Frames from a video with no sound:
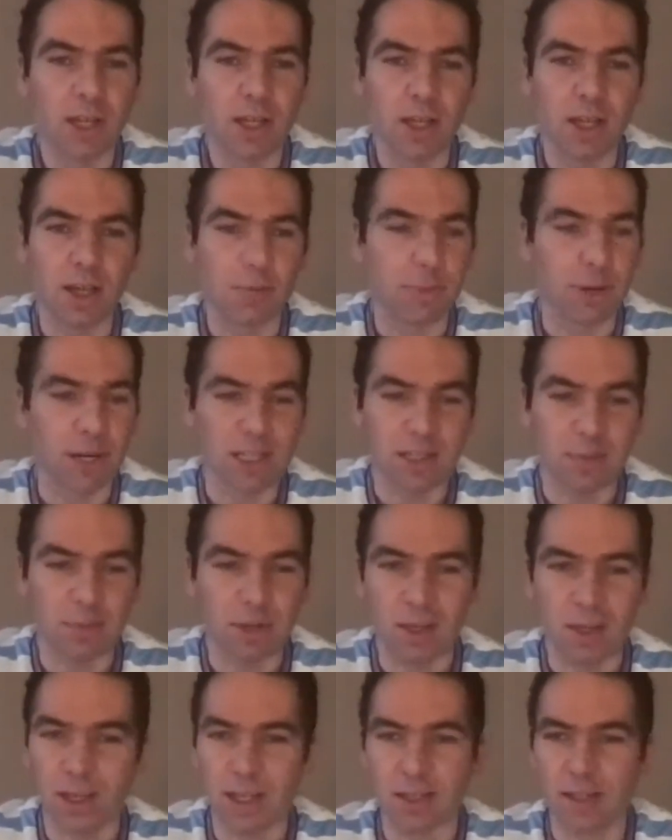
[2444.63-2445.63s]
and Mason
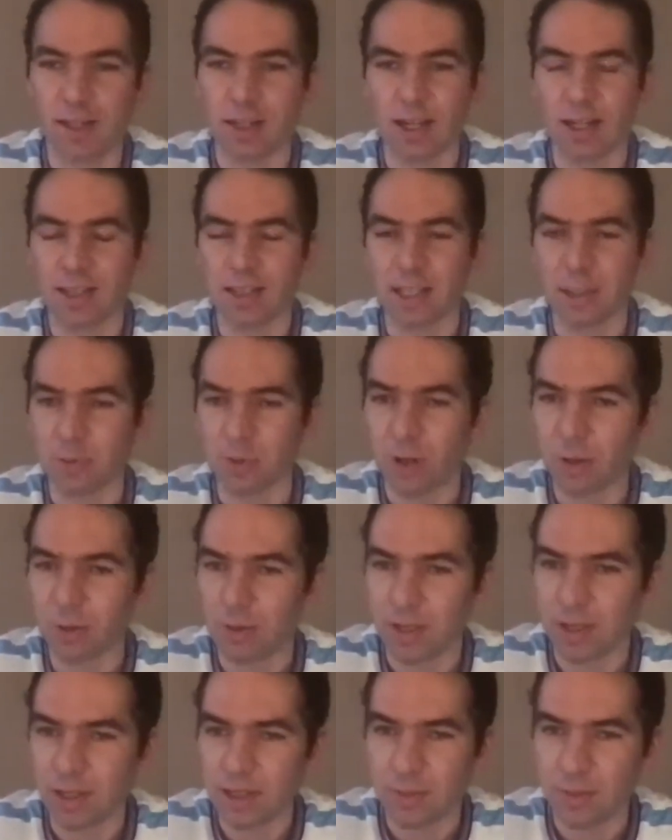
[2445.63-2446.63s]
Mount hadn't had any Premier
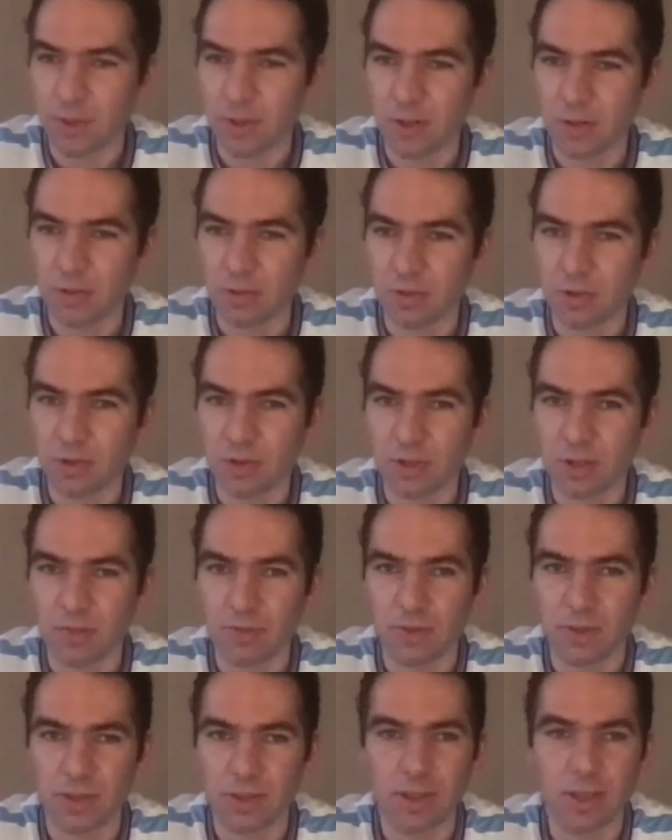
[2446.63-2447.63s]
League experience
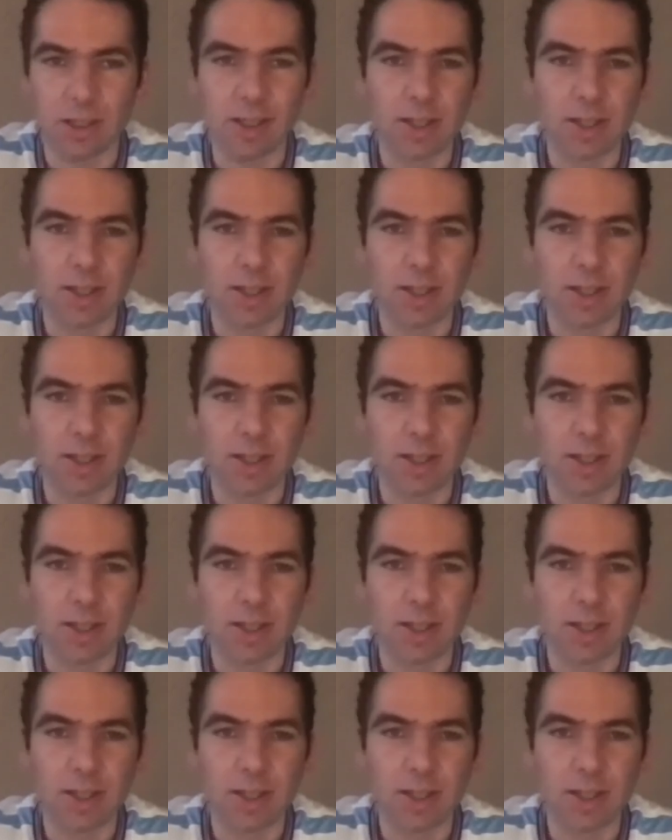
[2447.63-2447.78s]
whatsoever.